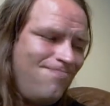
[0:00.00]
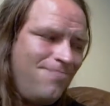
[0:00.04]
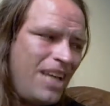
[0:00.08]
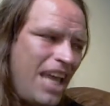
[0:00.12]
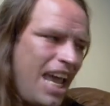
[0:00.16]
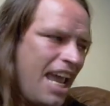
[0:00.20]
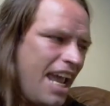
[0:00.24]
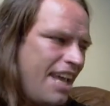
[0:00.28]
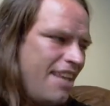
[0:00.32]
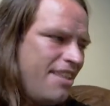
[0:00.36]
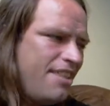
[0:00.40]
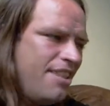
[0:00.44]

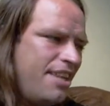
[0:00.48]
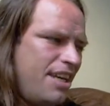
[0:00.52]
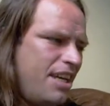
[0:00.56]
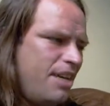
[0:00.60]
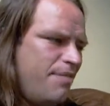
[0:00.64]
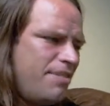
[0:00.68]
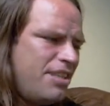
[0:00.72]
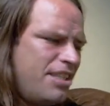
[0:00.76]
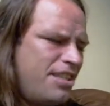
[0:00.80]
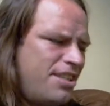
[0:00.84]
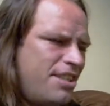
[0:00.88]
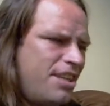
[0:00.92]
can't think
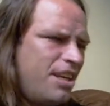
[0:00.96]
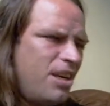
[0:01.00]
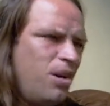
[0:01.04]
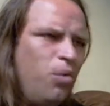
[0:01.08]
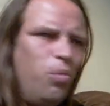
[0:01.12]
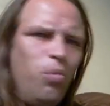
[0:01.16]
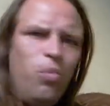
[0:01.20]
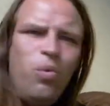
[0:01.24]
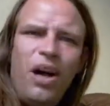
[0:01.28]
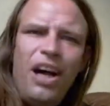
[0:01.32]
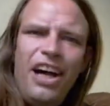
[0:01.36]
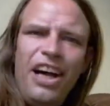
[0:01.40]
of a single
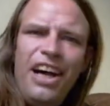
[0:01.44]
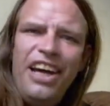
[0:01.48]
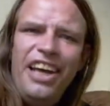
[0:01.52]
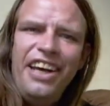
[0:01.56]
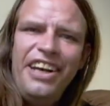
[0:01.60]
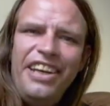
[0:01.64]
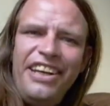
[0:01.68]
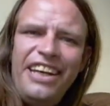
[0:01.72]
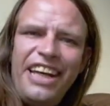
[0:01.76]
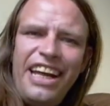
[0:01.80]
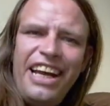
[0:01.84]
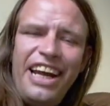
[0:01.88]
one
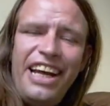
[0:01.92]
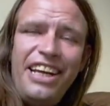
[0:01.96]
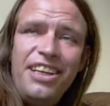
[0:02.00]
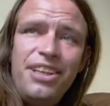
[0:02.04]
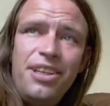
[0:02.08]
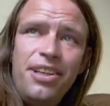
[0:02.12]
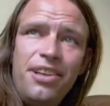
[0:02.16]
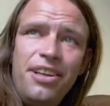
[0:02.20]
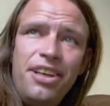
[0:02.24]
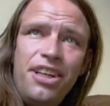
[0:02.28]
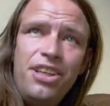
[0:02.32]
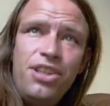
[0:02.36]
that I
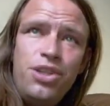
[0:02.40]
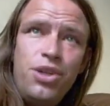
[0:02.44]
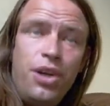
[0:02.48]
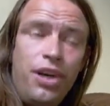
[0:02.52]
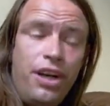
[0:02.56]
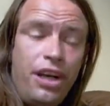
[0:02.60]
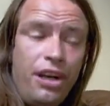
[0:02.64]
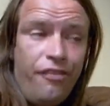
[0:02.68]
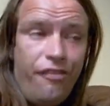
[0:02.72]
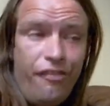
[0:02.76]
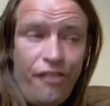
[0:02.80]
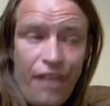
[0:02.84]
don't enjoy.
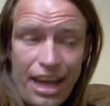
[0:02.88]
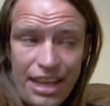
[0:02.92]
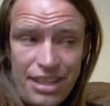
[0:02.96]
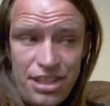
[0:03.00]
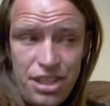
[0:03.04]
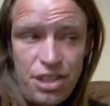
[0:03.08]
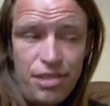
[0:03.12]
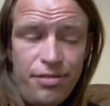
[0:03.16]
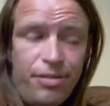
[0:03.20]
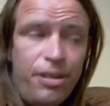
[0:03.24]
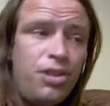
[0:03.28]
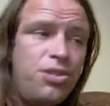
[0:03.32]
Now,
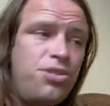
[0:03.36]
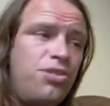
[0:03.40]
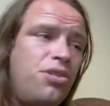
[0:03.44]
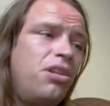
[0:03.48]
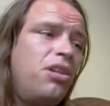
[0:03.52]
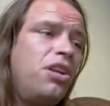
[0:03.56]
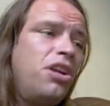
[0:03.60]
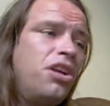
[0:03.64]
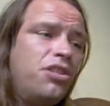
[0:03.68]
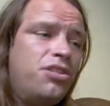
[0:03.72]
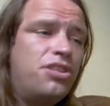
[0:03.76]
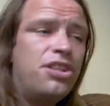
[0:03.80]
vegetables are a
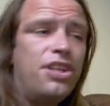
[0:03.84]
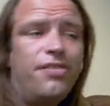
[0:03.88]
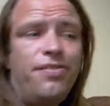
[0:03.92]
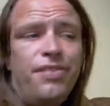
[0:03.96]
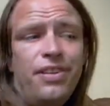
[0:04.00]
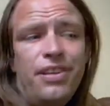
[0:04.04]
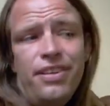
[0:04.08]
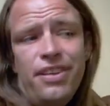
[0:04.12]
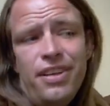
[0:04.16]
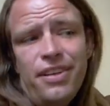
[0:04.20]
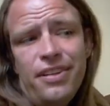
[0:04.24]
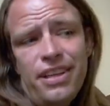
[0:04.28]
little
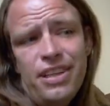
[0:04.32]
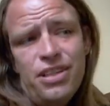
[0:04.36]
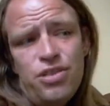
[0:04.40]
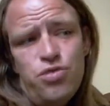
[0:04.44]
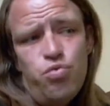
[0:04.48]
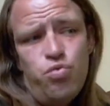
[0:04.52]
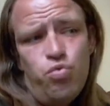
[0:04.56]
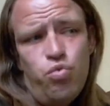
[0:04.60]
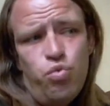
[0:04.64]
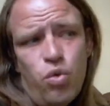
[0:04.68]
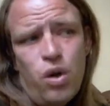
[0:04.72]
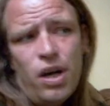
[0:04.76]
different. There is
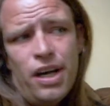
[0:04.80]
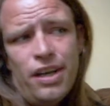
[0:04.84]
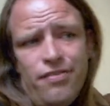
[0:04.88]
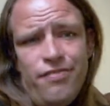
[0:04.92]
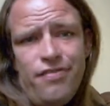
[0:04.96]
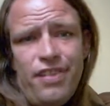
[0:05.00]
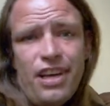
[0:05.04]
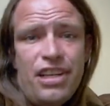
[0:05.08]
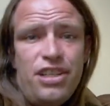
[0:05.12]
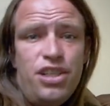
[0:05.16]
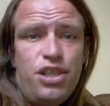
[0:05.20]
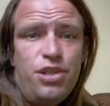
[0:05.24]
one
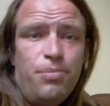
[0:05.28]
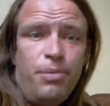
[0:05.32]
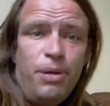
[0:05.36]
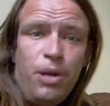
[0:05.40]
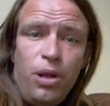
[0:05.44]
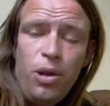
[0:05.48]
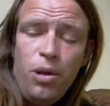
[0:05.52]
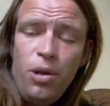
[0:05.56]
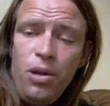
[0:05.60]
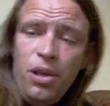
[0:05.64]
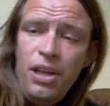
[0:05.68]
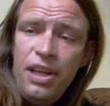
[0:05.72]

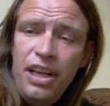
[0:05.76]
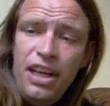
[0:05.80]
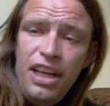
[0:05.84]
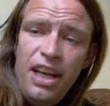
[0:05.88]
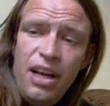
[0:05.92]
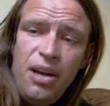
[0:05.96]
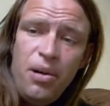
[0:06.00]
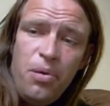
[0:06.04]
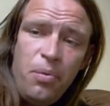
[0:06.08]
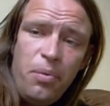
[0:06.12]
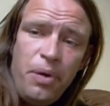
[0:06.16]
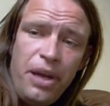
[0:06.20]
vegetable
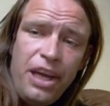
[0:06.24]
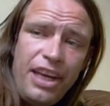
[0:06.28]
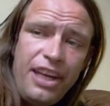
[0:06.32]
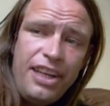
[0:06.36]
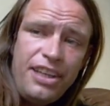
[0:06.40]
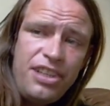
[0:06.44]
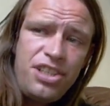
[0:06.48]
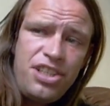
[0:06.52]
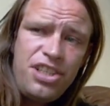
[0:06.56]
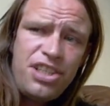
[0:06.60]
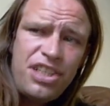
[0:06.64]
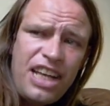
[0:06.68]

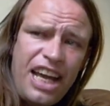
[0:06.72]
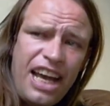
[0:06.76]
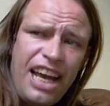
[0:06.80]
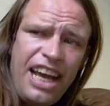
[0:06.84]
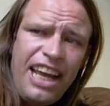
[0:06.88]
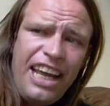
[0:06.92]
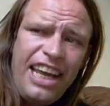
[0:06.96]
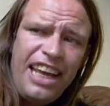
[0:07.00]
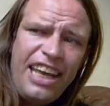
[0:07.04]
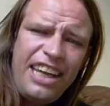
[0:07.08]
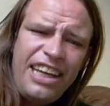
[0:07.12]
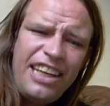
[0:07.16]
which
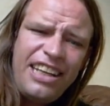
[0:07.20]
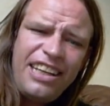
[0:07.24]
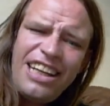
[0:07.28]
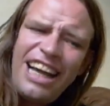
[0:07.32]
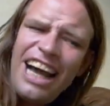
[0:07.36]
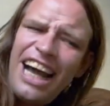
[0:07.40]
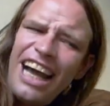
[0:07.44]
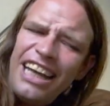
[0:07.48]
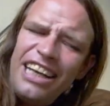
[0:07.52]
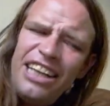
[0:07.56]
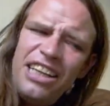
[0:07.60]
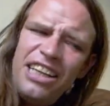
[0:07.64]
I
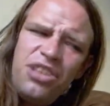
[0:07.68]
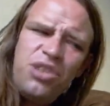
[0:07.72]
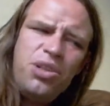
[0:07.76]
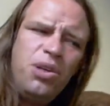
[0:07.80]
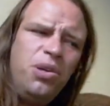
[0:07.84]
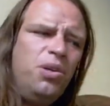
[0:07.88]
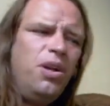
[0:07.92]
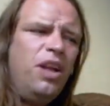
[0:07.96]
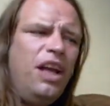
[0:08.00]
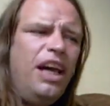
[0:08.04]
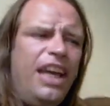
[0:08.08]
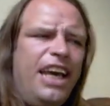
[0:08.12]
kind of
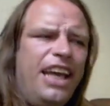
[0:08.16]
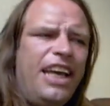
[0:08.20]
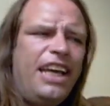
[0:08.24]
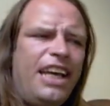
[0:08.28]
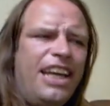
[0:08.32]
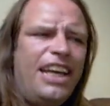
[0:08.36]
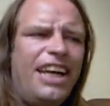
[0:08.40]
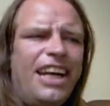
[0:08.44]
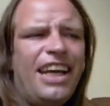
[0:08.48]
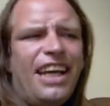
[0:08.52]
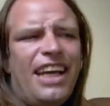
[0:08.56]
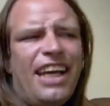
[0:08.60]
don't like,
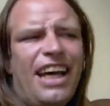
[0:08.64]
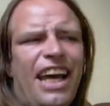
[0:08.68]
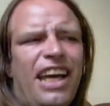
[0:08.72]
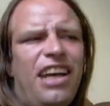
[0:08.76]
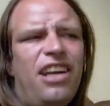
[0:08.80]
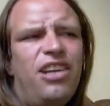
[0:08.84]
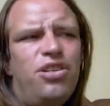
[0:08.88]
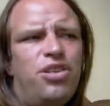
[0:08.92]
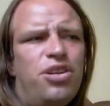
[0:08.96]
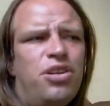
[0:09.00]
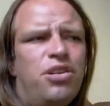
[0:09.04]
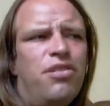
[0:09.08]
and I kind
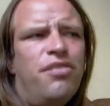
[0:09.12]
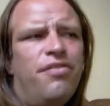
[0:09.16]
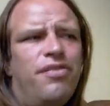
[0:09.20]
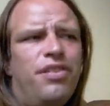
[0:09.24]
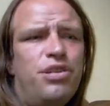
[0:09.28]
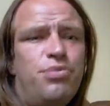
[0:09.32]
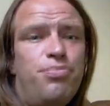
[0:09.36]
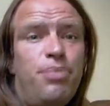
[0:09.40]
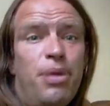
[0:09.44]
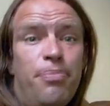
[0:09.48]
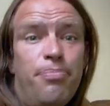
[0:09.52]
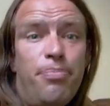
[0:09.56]
of do if
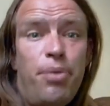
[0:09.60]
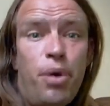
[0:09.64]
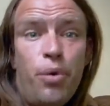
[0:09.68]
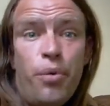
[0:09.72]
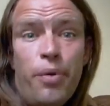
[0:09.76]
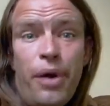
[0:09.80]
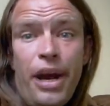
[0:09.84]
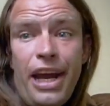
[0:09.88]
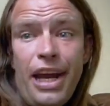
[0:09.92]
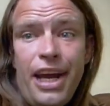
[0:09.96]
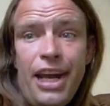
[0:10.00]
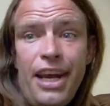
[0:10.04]
it's been
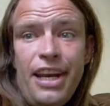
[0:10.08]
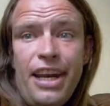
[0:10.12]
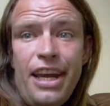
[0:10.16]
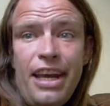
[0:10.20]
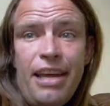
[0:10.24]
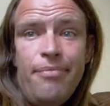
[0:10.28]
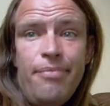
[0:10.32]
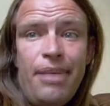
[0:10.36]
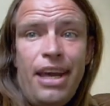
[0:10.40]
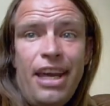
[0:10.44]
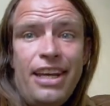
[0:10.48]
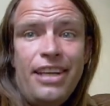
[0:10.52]
pureed
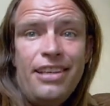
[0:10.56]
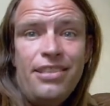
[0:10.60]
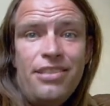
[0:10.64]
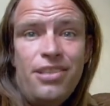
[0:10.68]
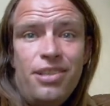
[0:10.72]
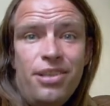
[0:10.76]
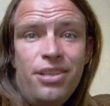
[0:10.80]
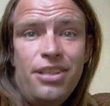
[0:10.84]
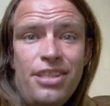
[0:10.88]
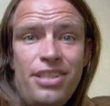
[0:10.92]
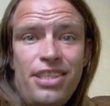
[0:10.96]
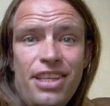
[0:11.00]
and made
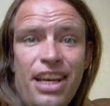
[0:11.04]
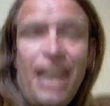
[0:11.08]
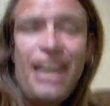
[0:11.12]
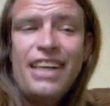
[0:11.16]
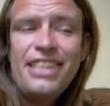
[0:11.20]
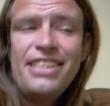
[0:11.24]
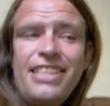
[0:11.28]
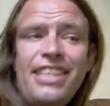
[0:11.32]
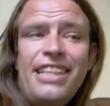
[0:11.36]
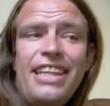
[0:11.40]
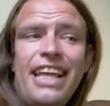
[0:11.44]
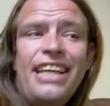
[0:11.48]
into a
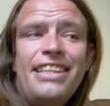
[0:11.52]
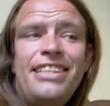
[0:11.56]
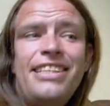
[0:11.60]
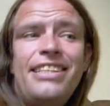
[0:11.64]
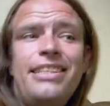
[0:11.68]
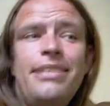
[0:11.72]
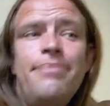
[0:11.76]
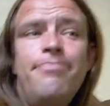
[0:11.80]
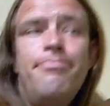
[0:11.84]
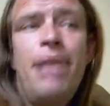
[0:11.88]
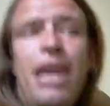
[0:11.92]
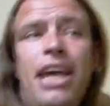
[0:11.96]
sauce, and that's
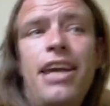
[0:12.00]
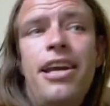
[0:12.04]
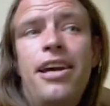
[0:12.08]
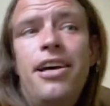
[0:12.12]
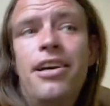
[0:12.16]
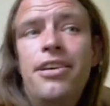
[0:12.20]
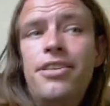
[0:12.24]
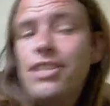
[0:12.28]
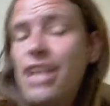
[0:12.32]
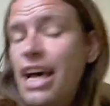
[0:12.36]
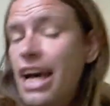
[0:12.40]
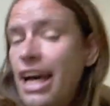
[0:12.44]

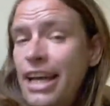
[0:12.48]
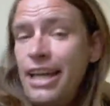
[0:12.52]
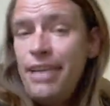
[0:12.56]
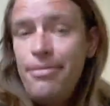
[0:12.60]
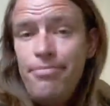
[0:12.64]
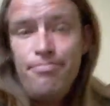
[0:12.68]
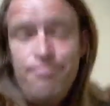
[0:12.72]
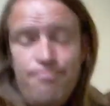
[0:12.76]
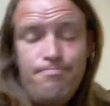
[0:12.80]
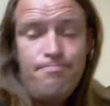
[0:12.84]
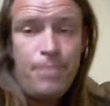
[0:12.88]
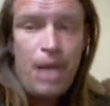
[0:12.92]
tomatoes. I
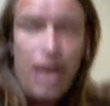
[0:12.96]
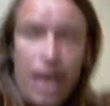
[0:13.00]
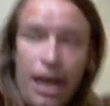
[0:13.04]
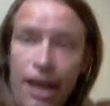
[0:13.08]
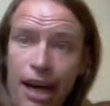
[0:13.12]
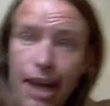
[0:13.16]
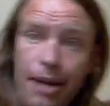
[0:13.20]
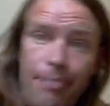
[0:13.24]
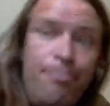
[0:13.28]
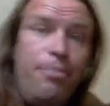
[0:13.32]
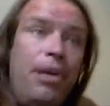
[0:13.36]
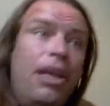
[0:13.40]
am
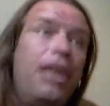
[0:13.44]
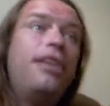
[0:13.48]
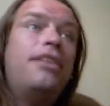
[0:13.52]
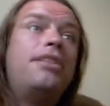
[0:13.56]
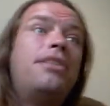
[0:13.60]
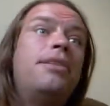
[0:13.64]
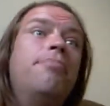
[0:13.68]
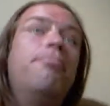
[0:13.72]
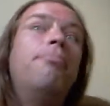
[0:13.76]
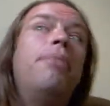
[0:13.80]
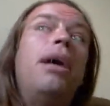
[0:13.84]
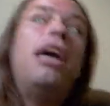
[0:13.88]
not a big
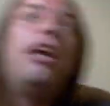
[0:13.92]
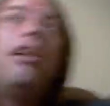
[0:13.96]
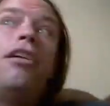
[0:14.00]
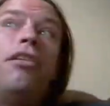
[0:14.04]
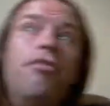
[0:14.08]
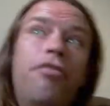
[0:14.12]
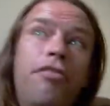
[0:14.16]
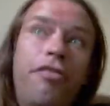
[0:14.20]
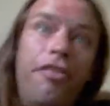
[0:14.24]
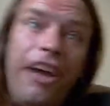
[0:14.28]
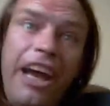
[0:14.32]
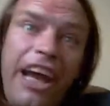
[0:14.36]

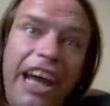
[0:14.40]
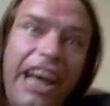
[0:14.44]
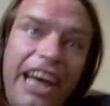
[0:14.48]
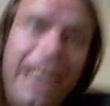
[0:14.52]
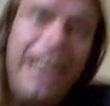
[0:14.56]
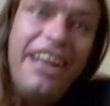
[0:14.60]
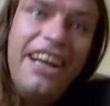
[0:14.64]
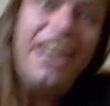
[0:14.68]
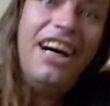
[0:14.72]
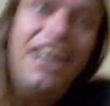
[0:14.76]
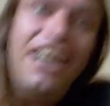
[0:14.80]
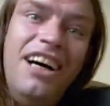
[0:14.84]
tomato
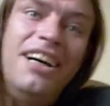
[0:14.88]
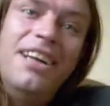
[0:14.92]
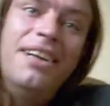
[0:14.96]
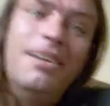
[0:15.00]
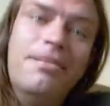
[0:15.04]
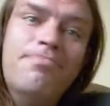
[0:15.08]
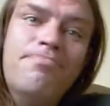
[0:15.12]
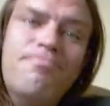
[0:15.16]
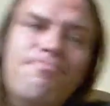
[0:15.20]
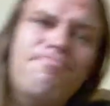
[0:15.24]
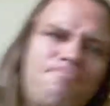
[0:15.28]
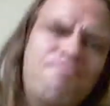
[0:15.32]
fan.
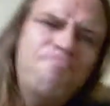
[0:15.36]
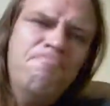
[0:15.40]
Um,